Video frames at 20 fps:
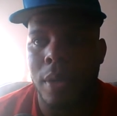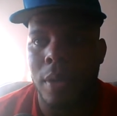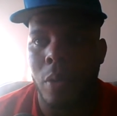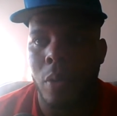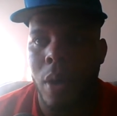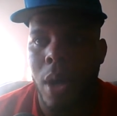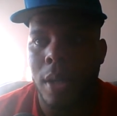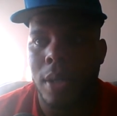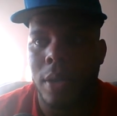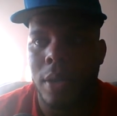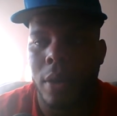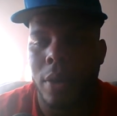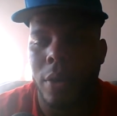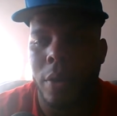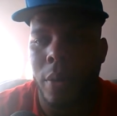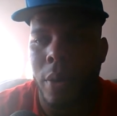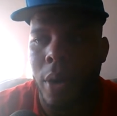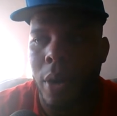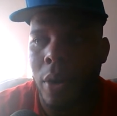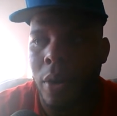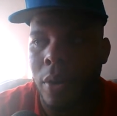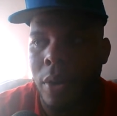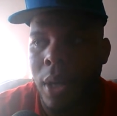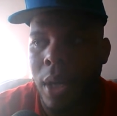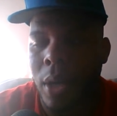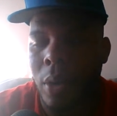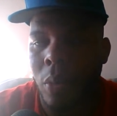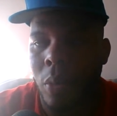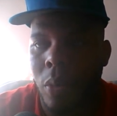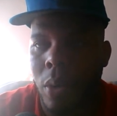watch it on their own,
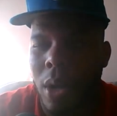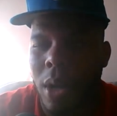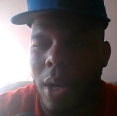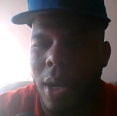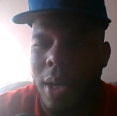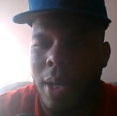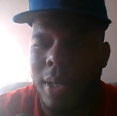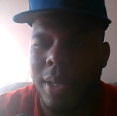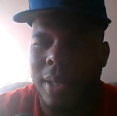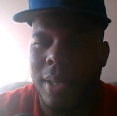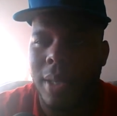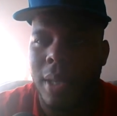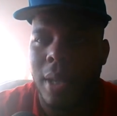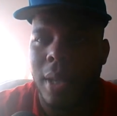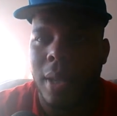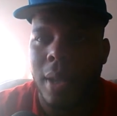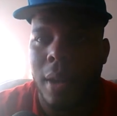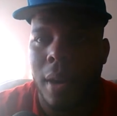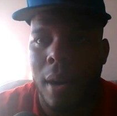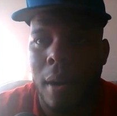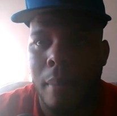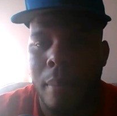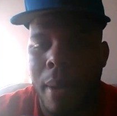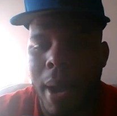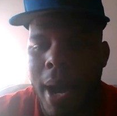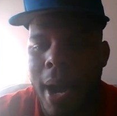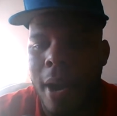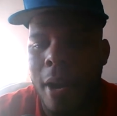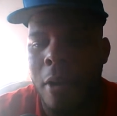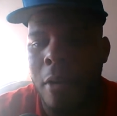it was
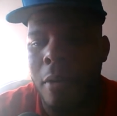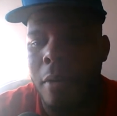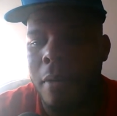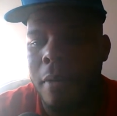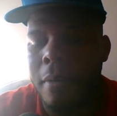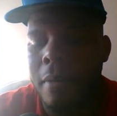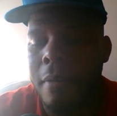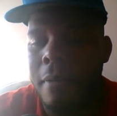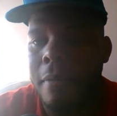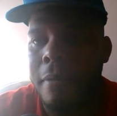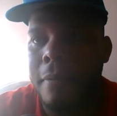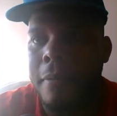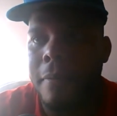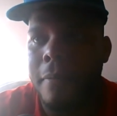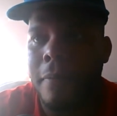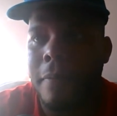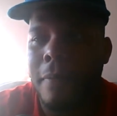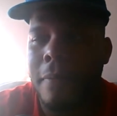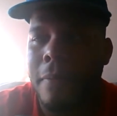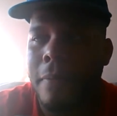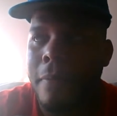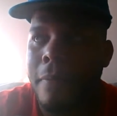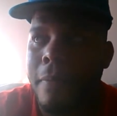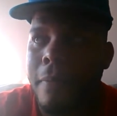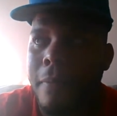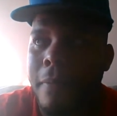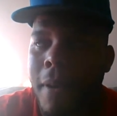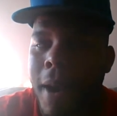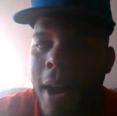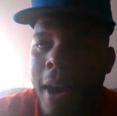about
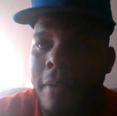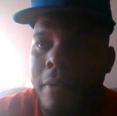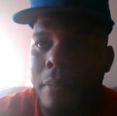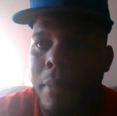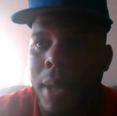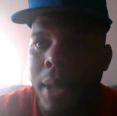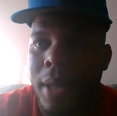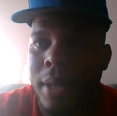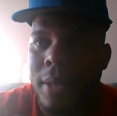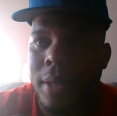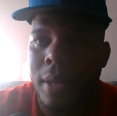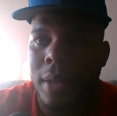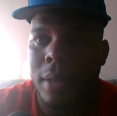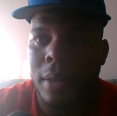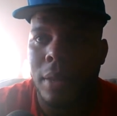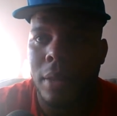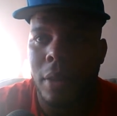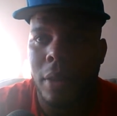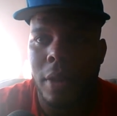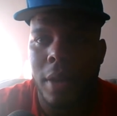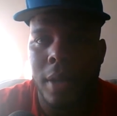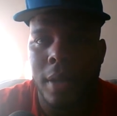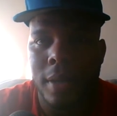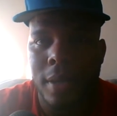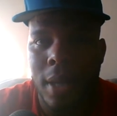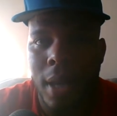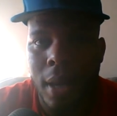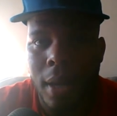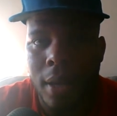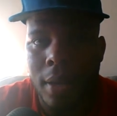5 minutes and 30
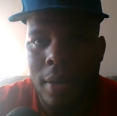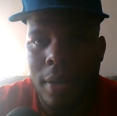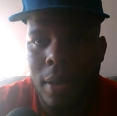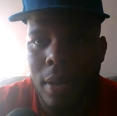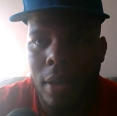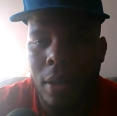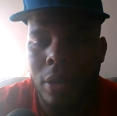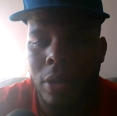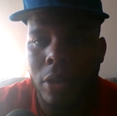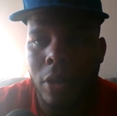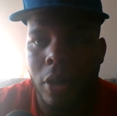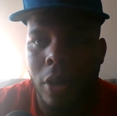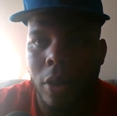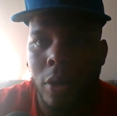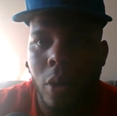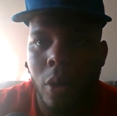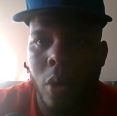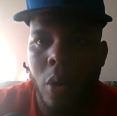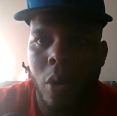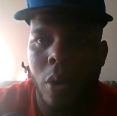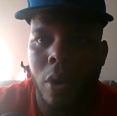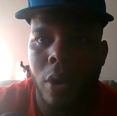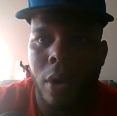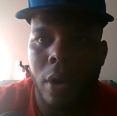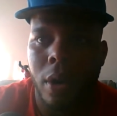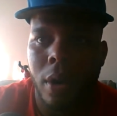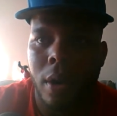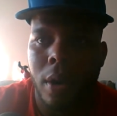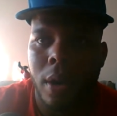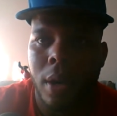seconds in the third
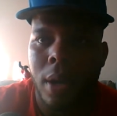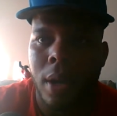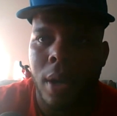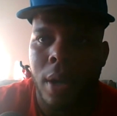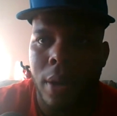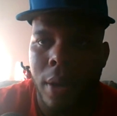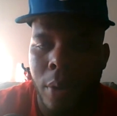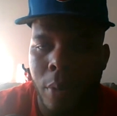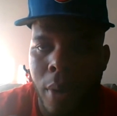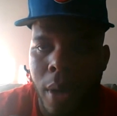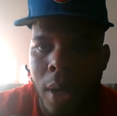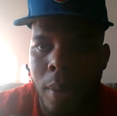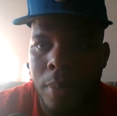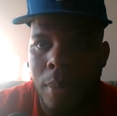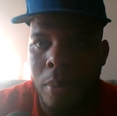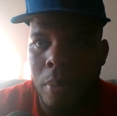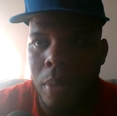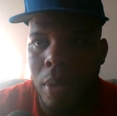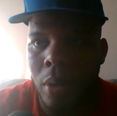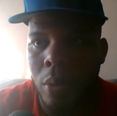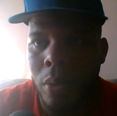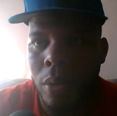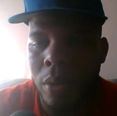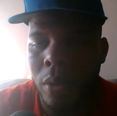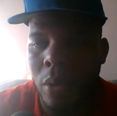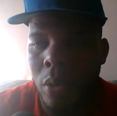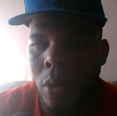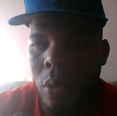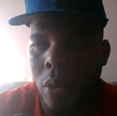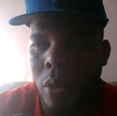quarter. They ran up the middle with
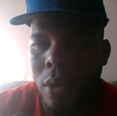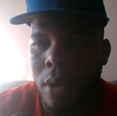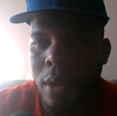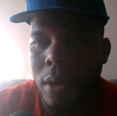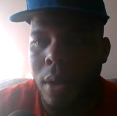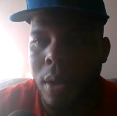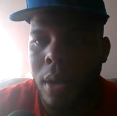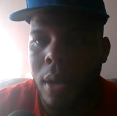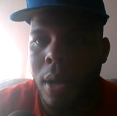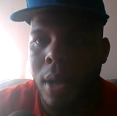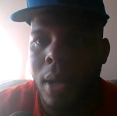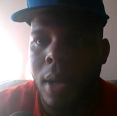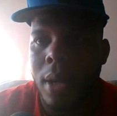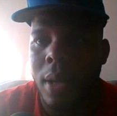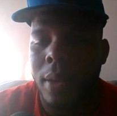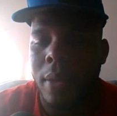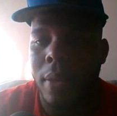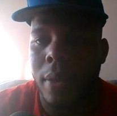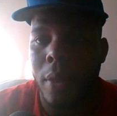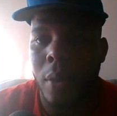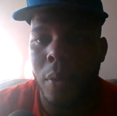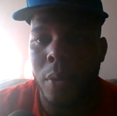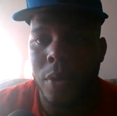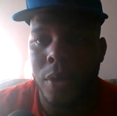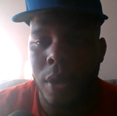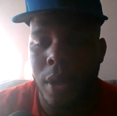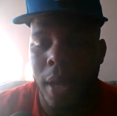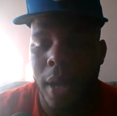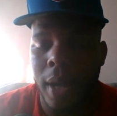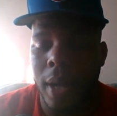Gordon. There
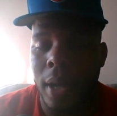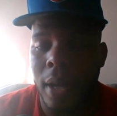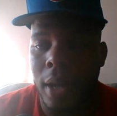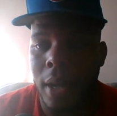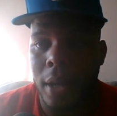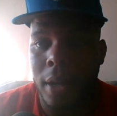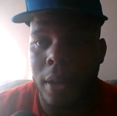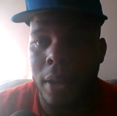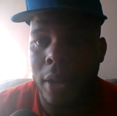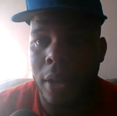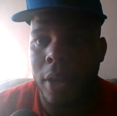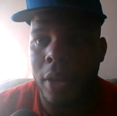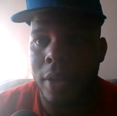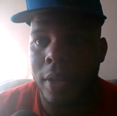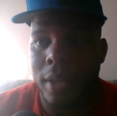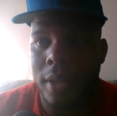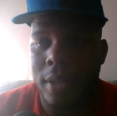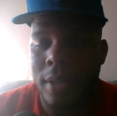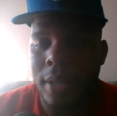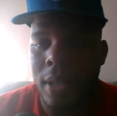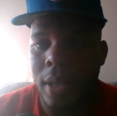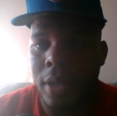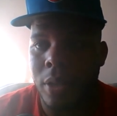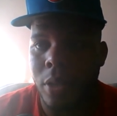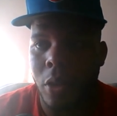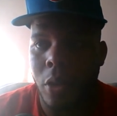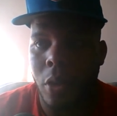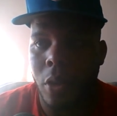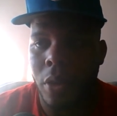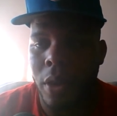was like a clear, distinct
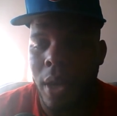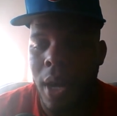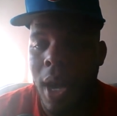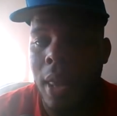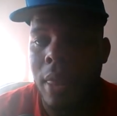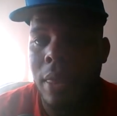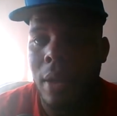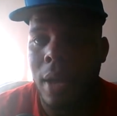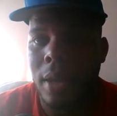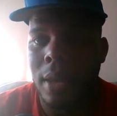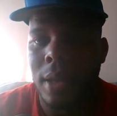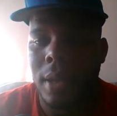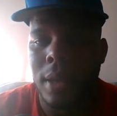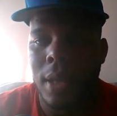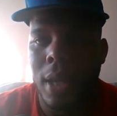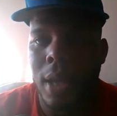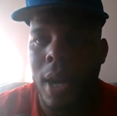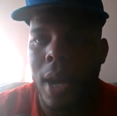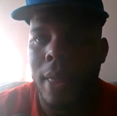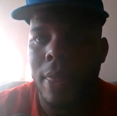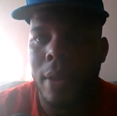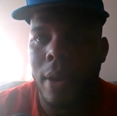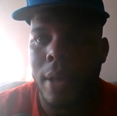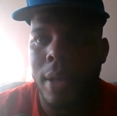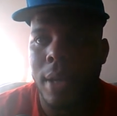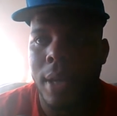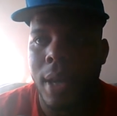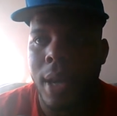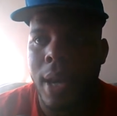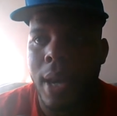hole that thought
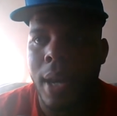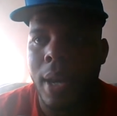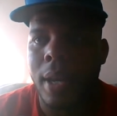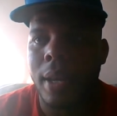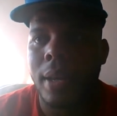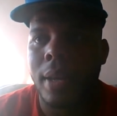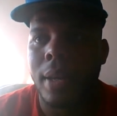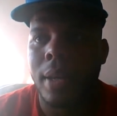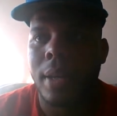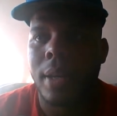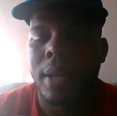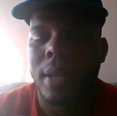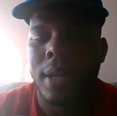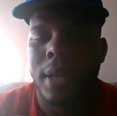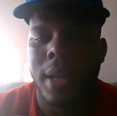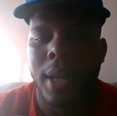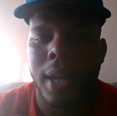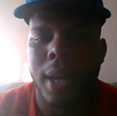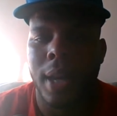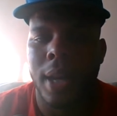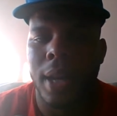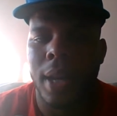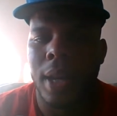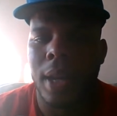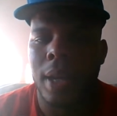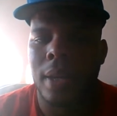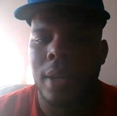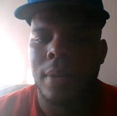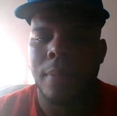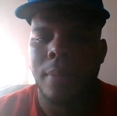he had,
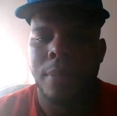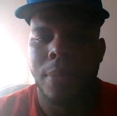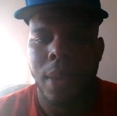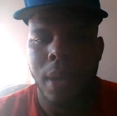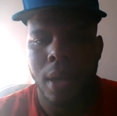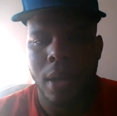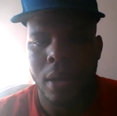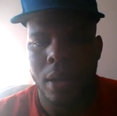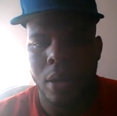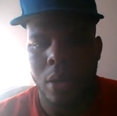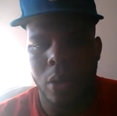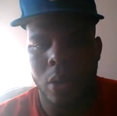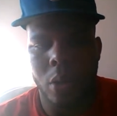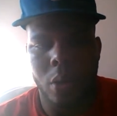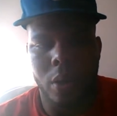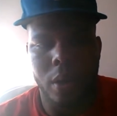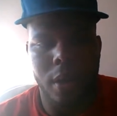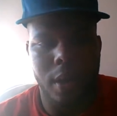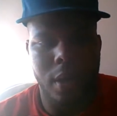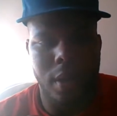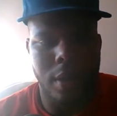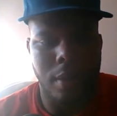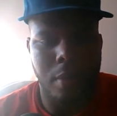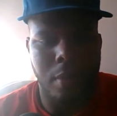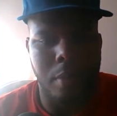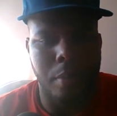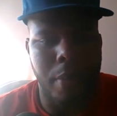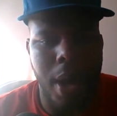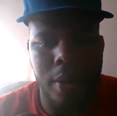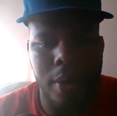and Gordon
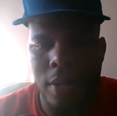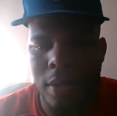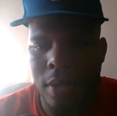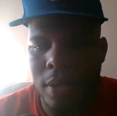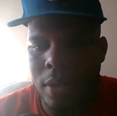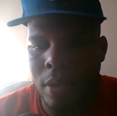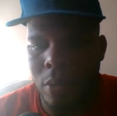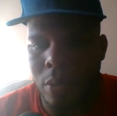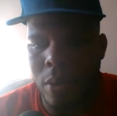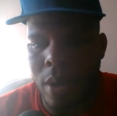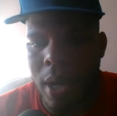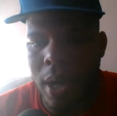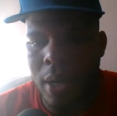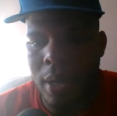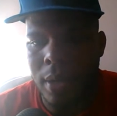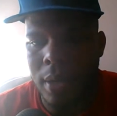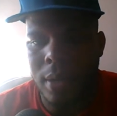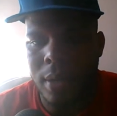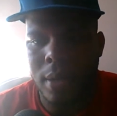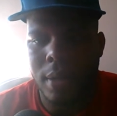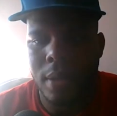bounces to the right.